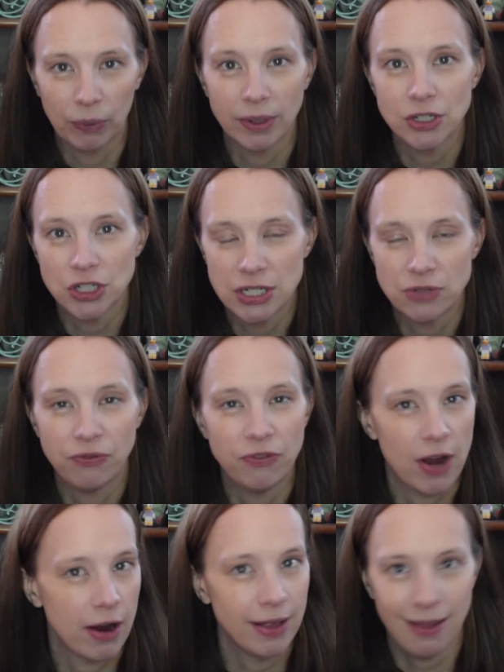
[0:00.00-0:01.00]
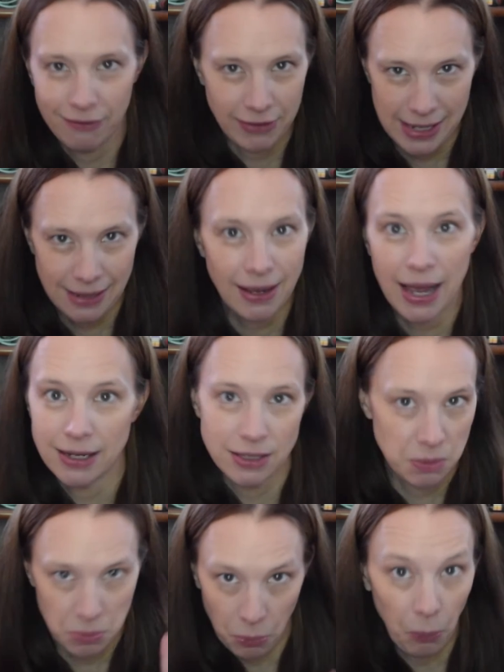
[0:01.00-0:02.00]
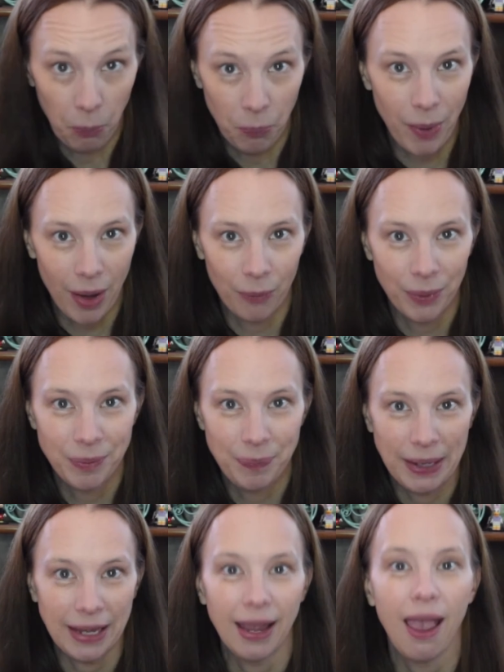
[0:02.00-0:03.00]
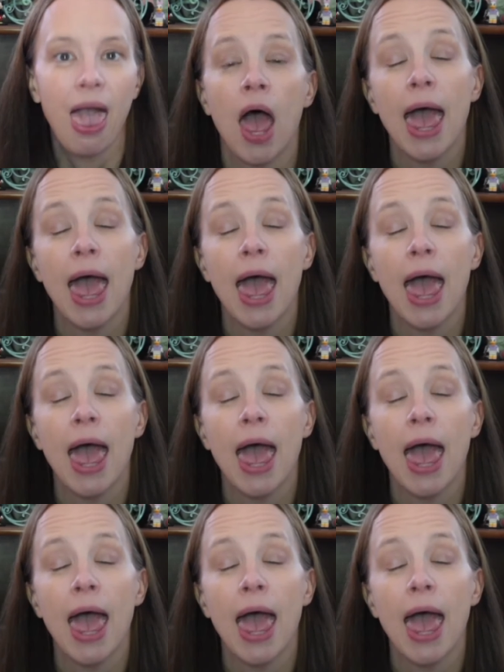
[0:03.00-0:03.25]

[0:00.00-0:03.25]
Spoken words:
She's very lovely, as Belle would be.